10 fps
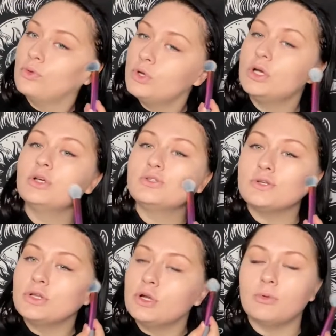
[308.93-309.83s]
Just
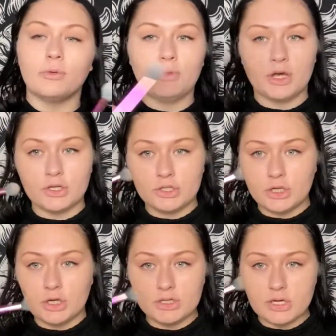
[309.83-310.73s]
a little bit, because she
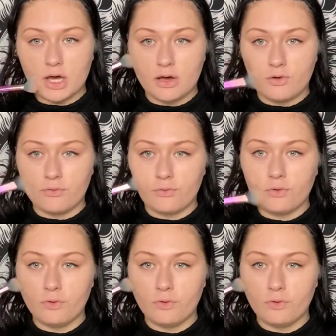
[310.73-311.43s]
does have